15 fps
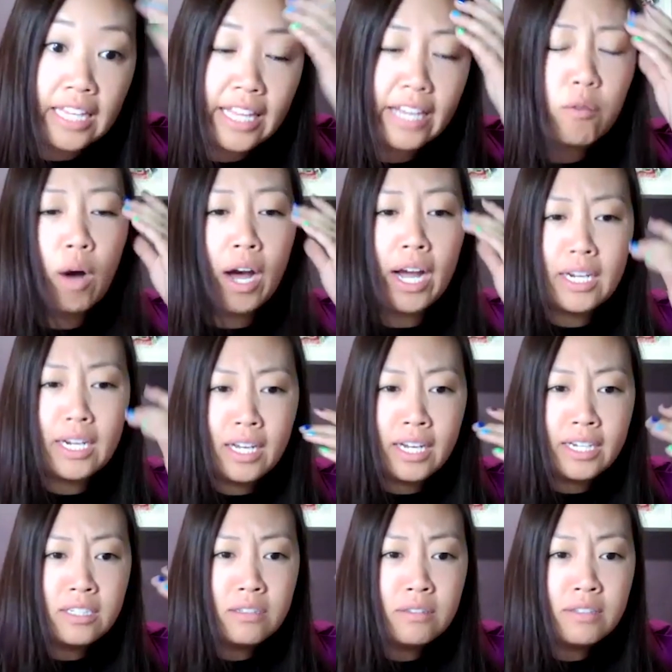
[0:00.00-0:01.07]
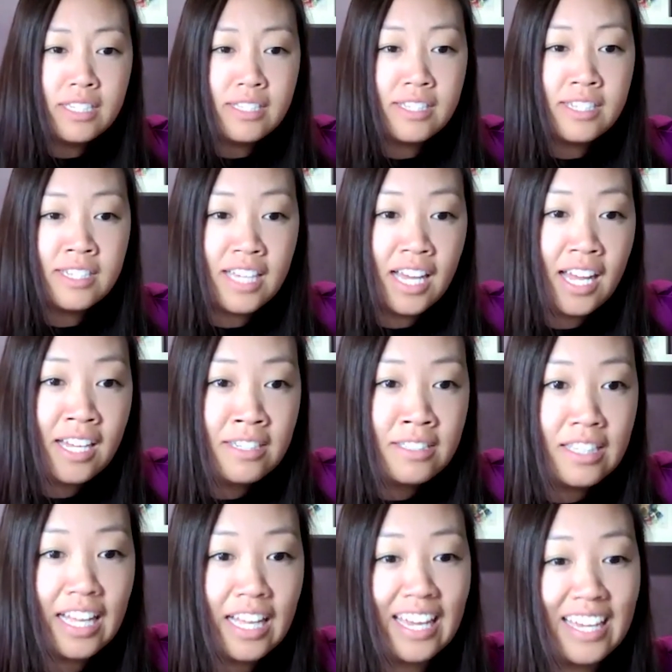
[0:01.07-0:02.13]
Like, why did I do this again?
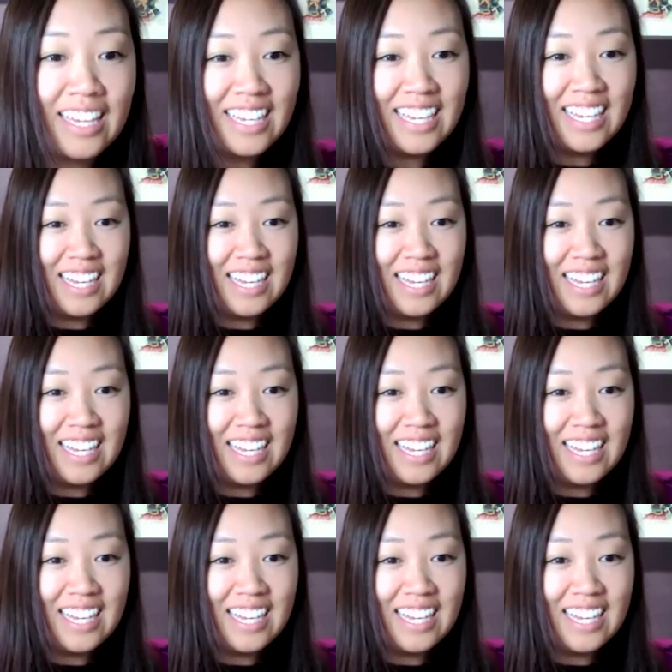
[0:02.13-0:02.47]
Like,